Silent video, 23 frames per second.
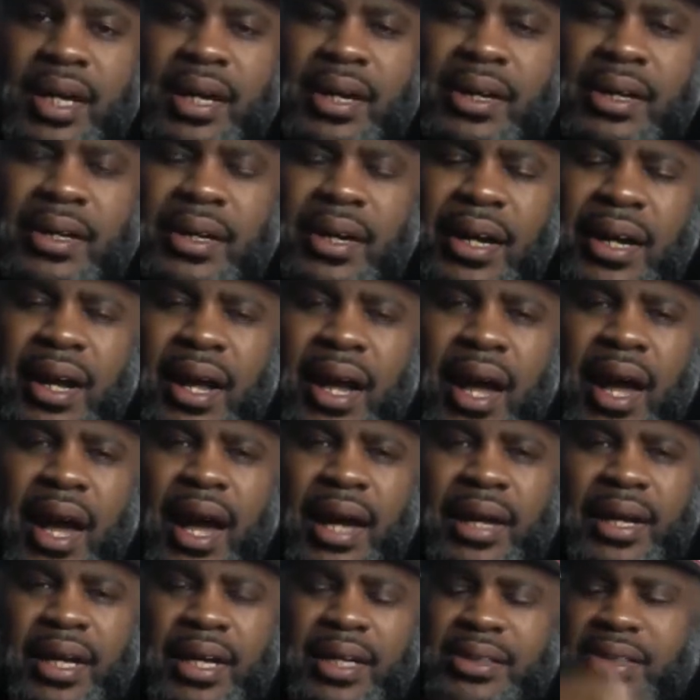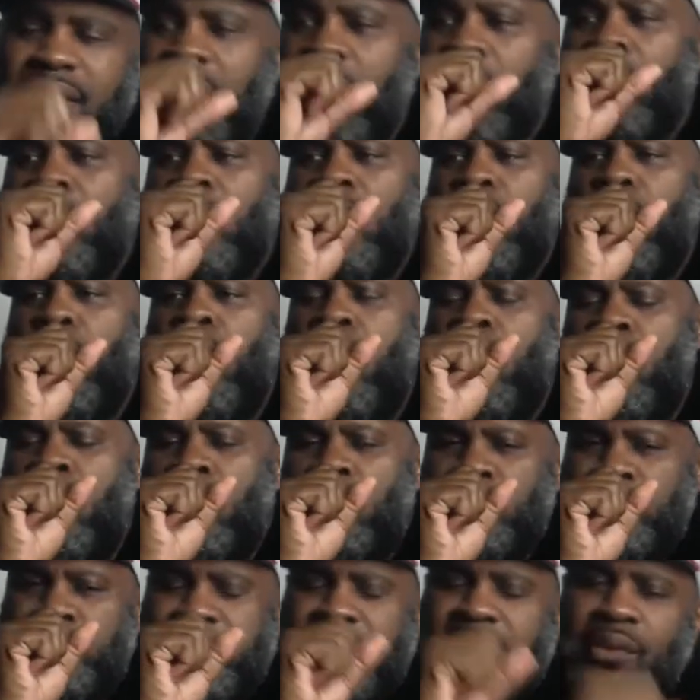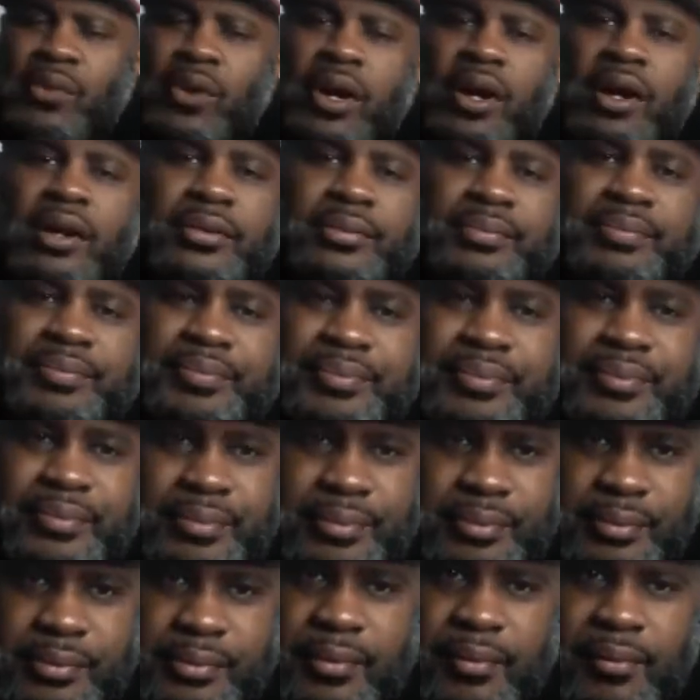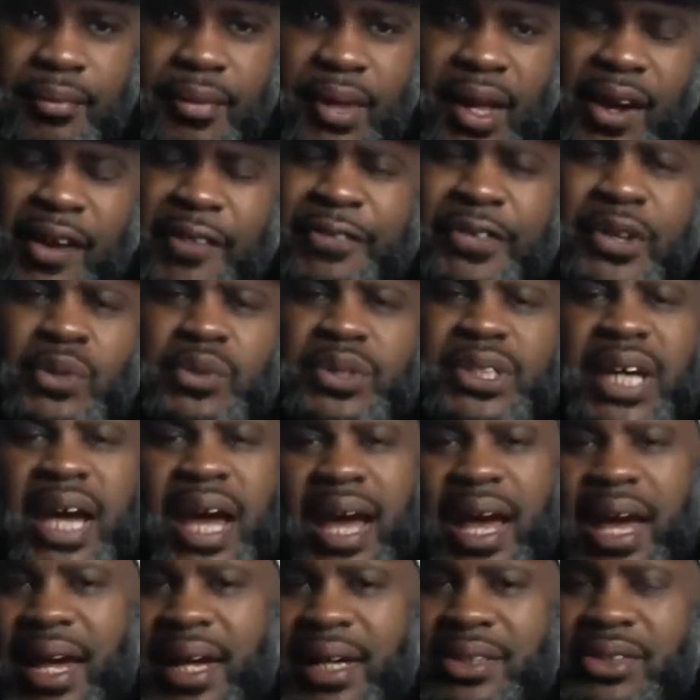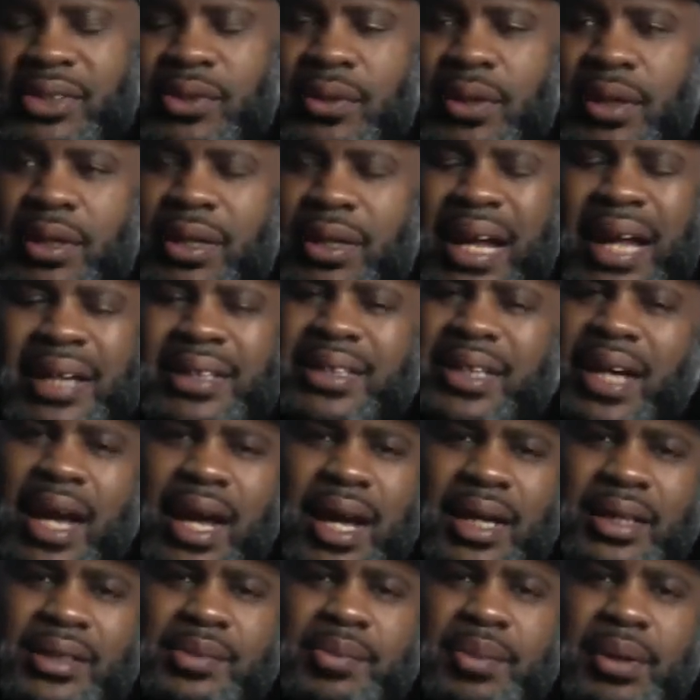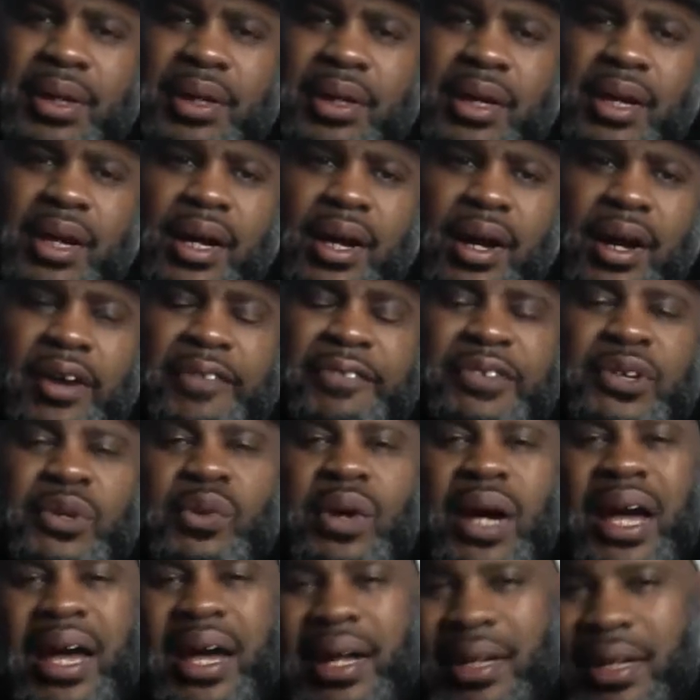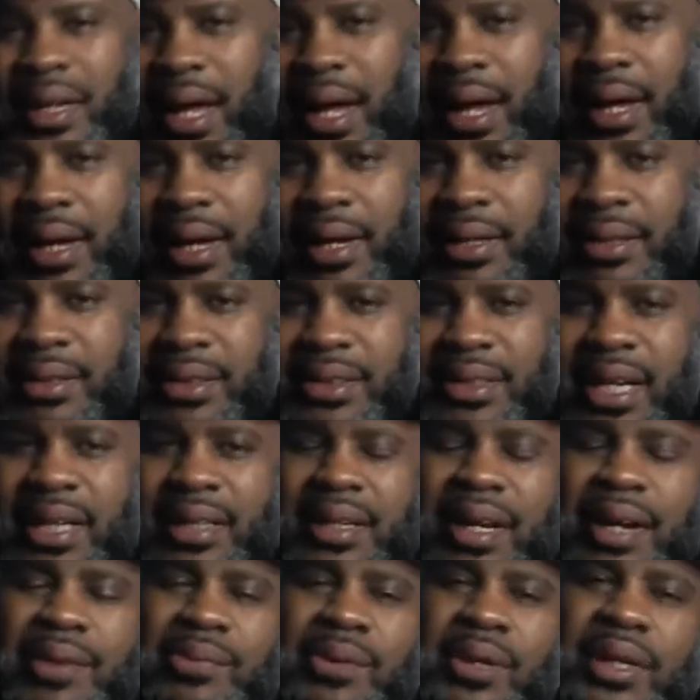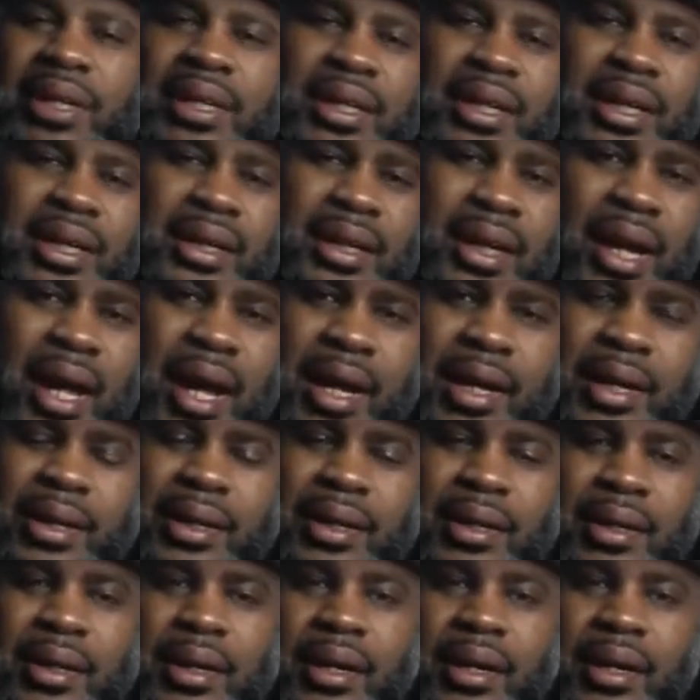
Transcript: And I guess there were a few tags, or not tags, but a few headlines that they really didn't like.